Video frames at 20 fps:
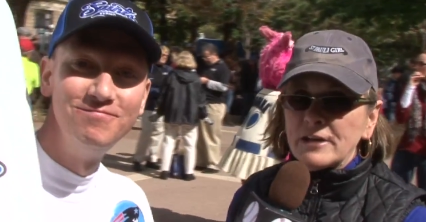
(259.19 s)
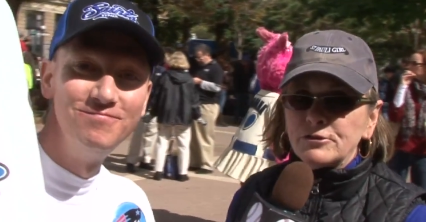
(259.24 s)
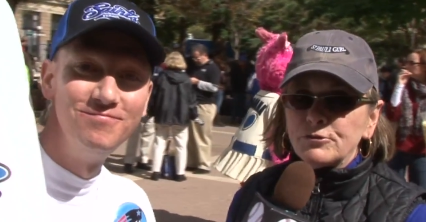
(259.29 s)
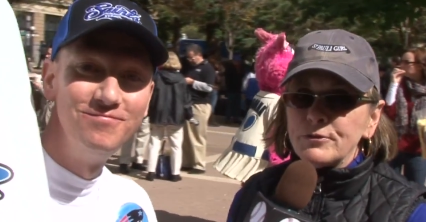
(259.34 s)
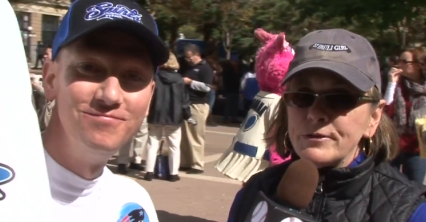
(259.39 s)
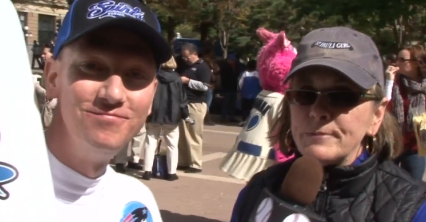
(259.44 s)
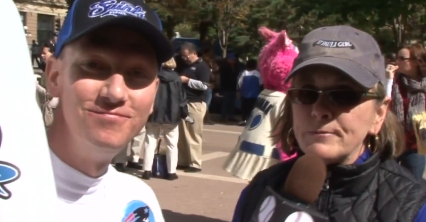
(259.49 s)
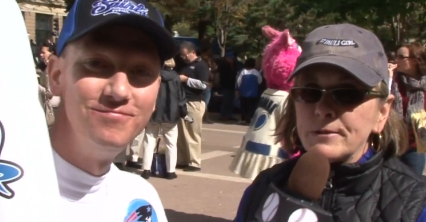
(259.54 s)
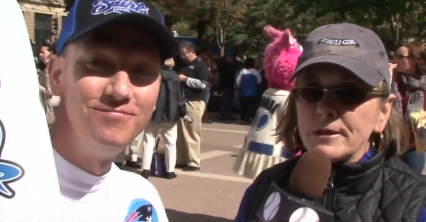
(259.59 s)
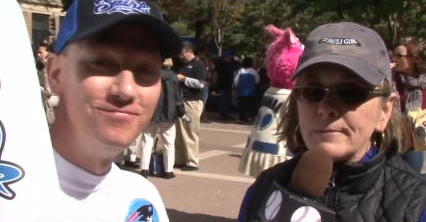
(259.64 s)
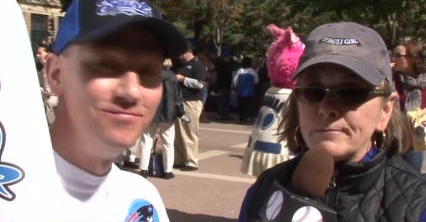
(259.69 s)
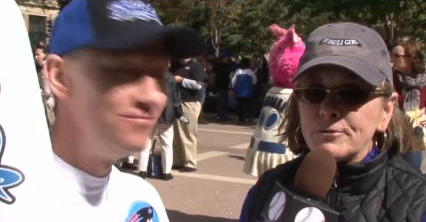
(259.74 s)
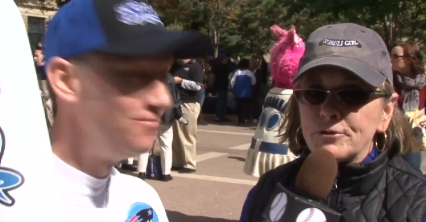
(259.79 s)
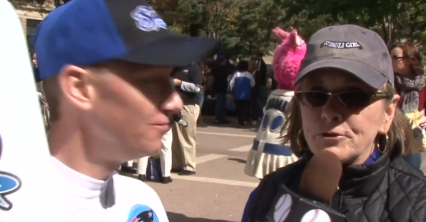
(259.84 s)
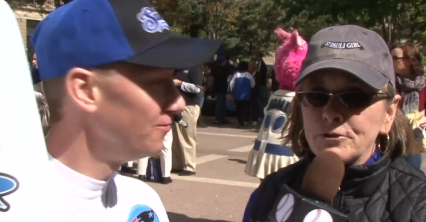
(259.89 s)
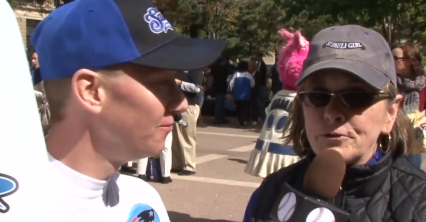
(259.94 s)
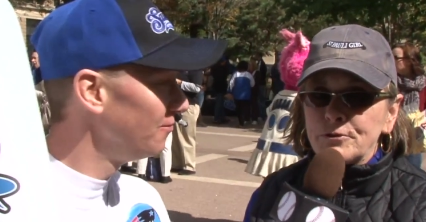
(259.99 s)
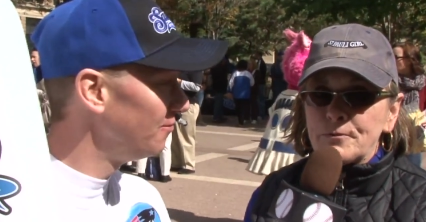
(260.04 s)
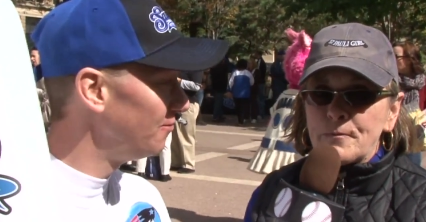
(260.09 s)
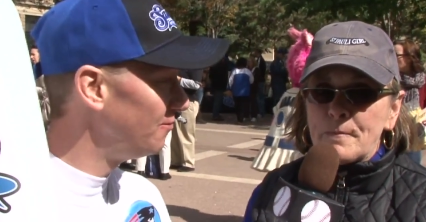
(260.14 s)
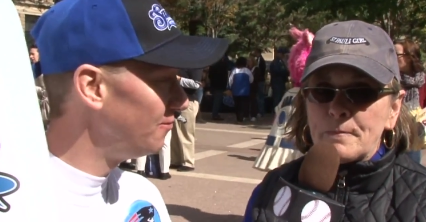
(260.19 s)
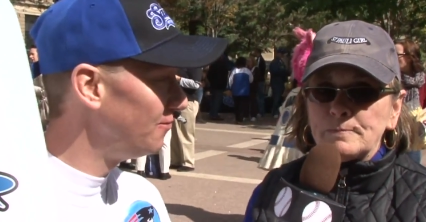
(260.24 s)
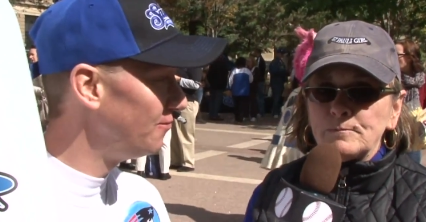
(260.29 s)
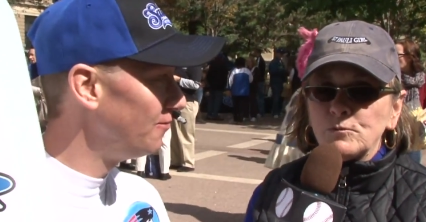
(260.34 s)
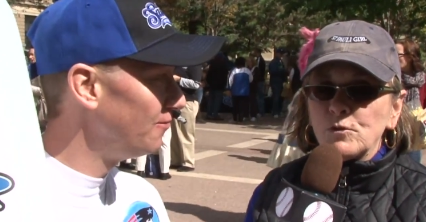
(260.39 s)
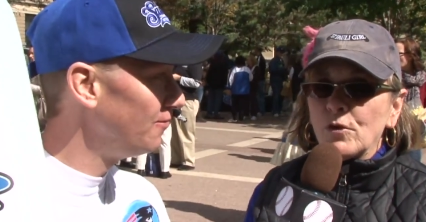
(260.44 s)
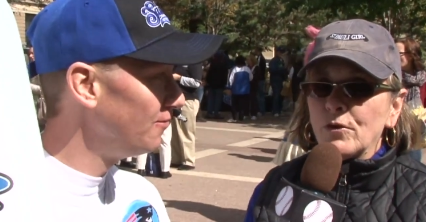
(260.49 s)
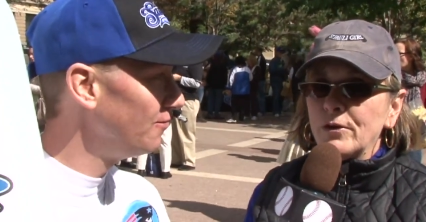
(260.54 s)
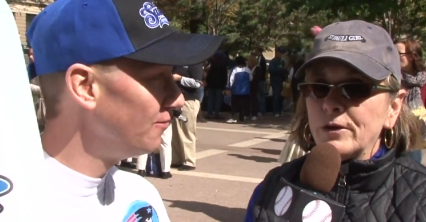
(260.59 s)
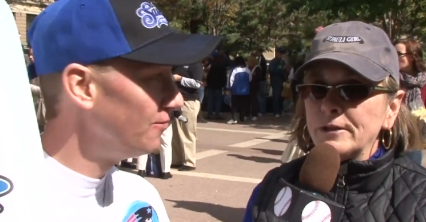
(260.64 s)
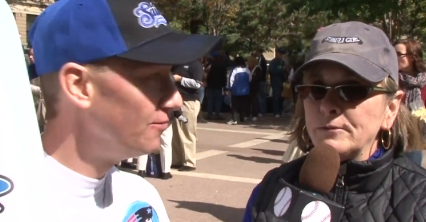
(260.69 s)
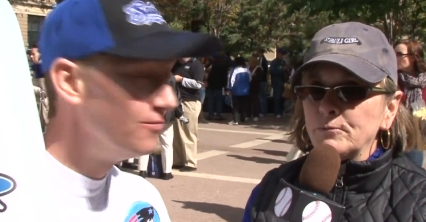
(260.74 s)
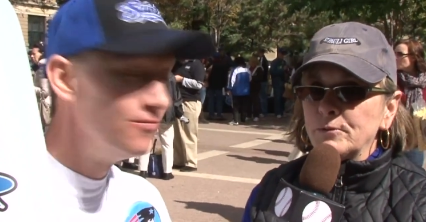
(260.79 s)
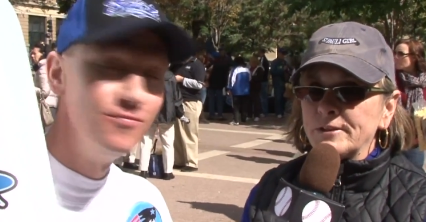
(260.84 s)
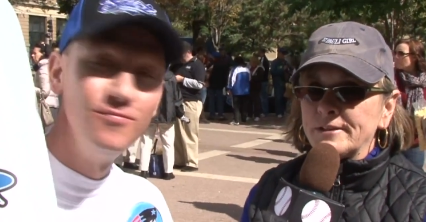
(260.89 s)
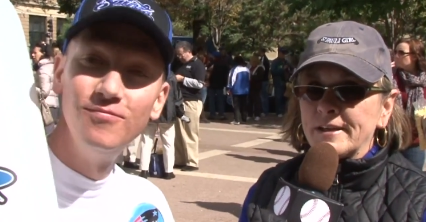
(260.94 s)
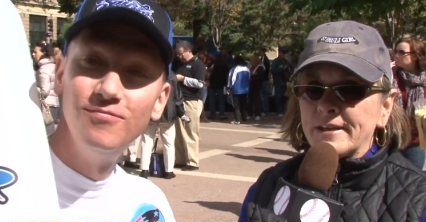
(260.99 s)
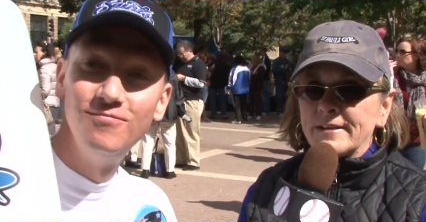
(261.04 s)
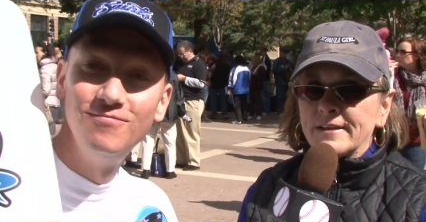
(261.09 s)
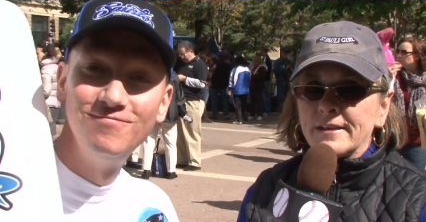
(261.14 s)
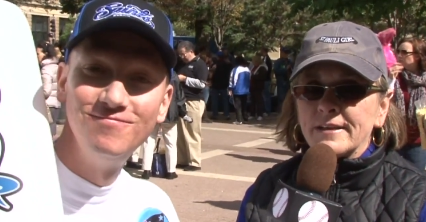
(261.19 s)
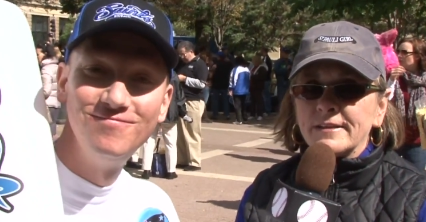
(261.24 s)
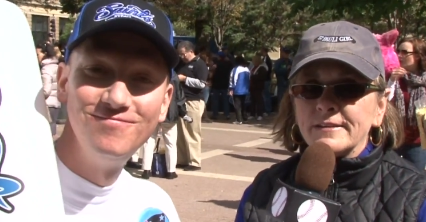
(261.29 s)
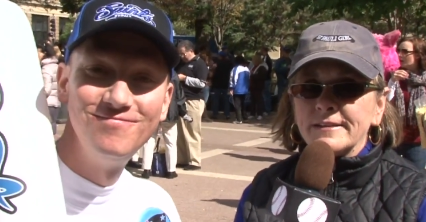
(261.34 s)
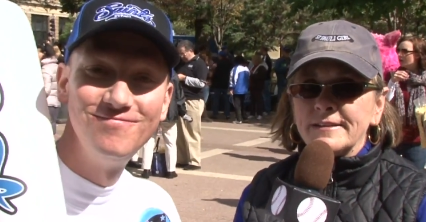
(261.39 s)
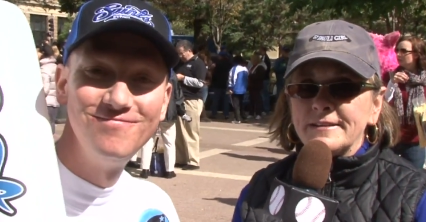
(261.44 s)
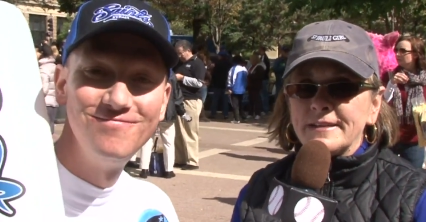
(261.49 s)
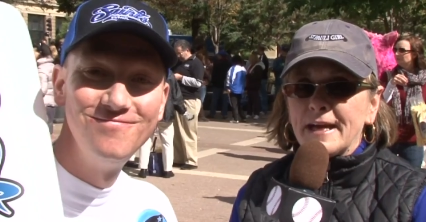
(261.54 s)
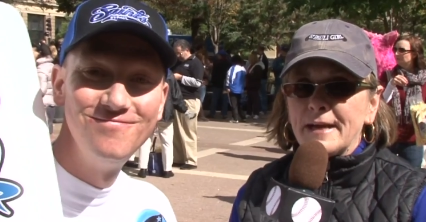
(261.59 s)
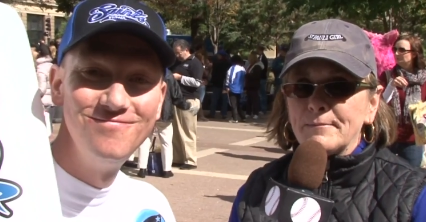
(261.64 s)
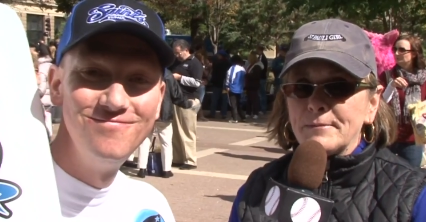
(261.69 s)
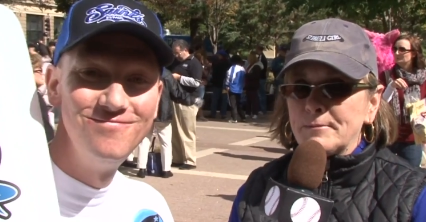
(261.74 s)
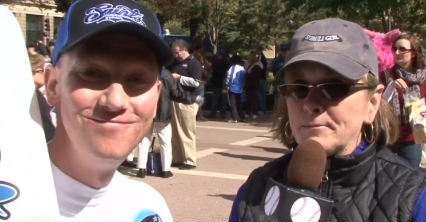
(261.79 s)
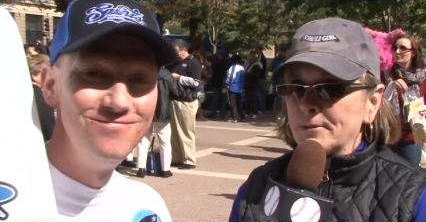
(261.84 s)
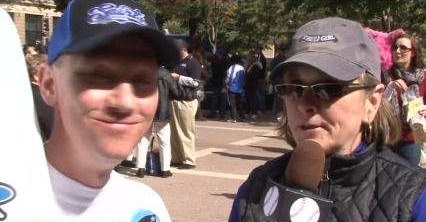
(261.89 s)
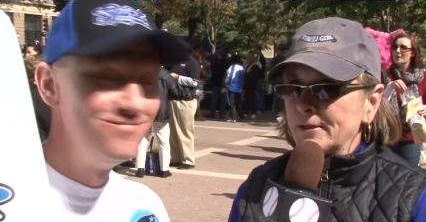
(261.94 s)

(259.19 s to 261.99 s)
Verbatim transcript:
Speaker 1: A dream come true. Gone with that ugly diamond